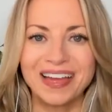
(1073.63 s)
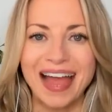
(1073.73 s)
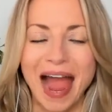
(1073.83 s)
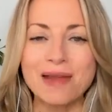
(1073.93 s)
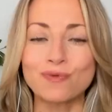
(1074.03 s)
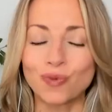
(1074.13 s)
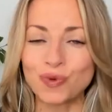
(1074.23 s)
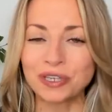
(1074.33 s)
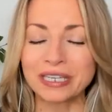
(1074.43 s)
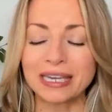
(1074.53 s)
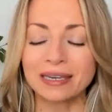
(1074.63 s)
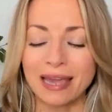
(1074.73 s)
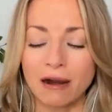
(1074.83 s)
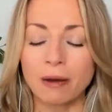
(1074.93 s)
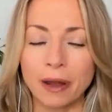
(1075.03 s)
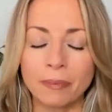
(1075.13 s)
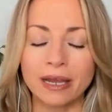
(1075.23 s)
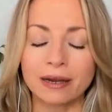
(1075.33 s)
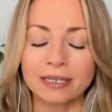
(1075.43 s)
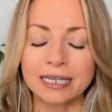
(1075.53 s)
I really care about my
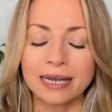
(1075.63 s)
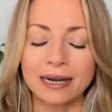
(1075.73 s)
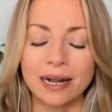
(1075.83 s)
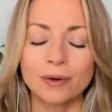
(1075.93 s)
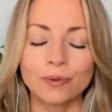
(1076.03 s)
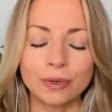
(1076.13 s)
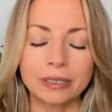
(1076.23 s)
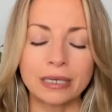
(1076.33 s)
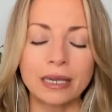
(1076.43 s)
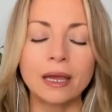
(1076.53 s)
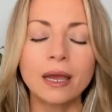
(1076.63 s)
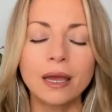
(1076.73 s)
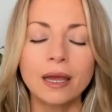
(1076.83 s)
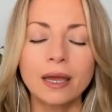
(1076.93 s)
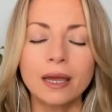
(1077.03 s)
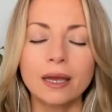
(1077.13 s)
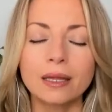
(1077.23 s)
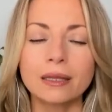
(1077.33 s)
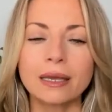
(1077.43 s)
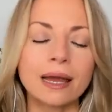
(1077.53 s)
content, and
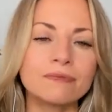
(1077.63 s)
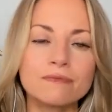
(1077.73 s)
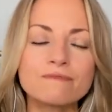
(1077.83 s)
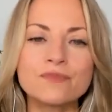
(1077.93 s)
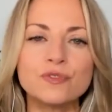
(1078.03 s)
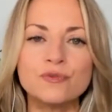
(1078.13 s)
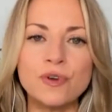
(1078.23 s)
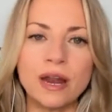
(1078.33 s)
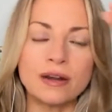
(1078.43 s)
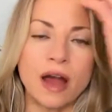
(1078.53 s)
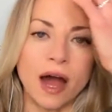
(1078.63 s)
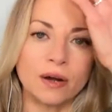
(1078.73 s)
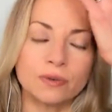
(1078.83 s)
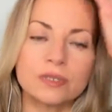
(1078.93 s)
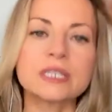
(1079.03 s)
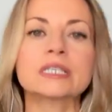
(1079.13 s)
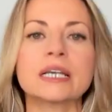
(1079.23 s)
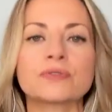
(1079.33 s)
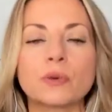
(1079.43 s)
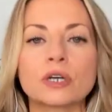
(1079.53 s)
I've not
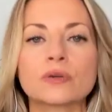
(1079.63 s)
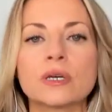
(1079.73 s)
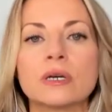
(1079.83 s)
successfully worked with